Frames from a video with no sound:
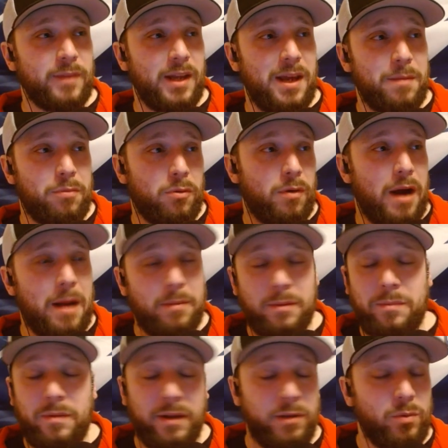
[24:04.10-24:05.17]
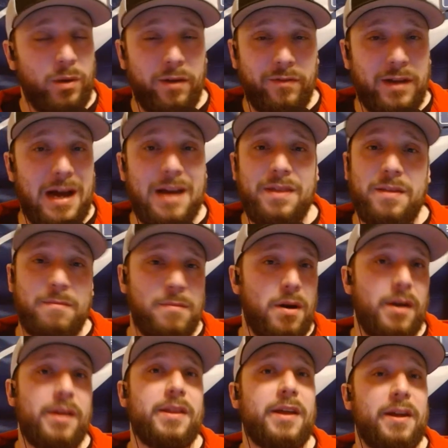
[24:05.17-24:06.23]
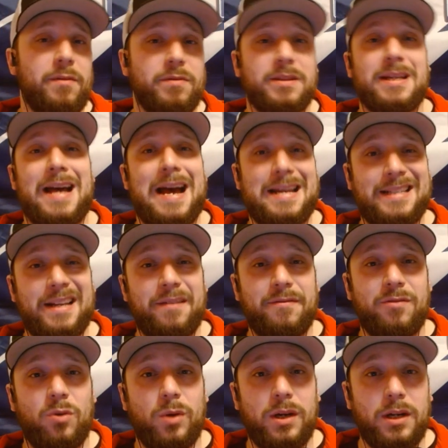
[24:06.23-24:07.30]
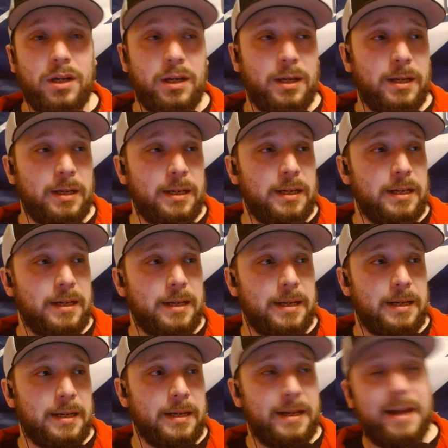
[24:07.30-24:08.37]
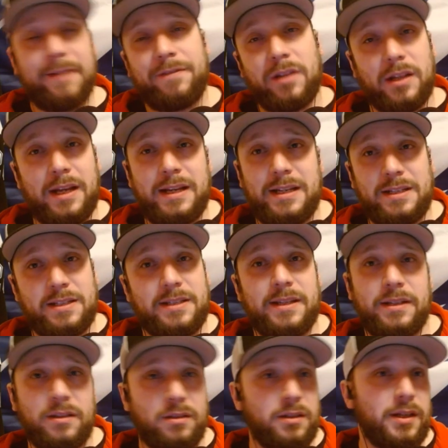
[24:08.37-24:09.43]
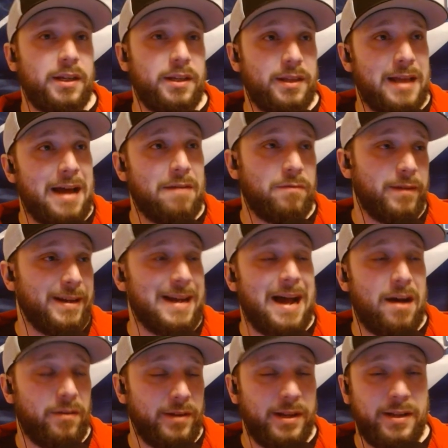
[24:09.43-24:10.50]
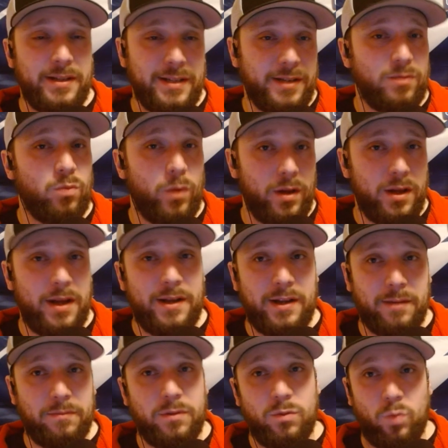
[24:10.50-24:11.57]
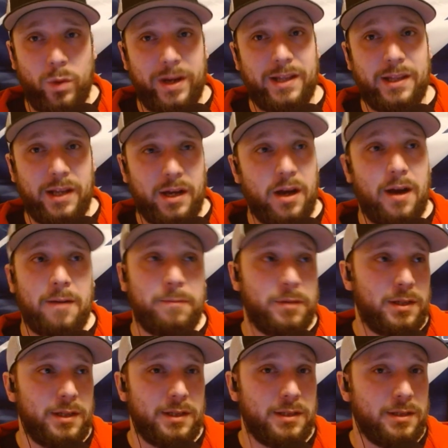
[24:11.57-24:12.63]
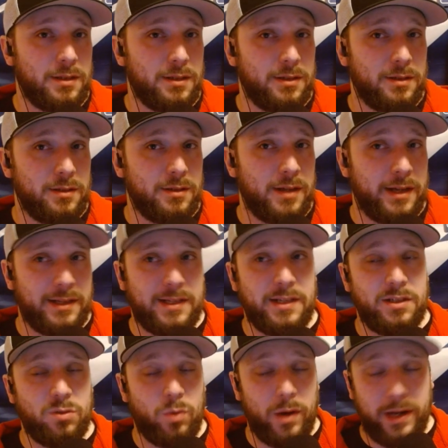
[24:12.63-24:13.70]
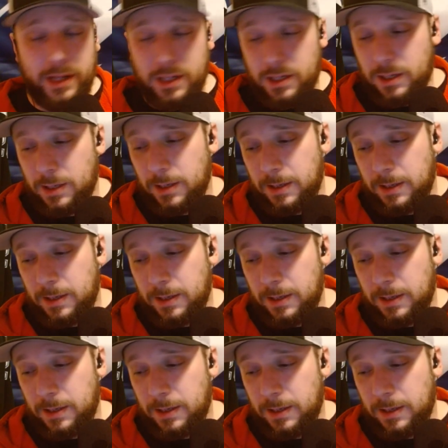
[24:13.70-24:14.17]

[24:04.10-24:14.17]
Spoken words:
he probably would have gotten the money that he was asking for. If the Lightning still in that reality did end up winning the cup in 1920,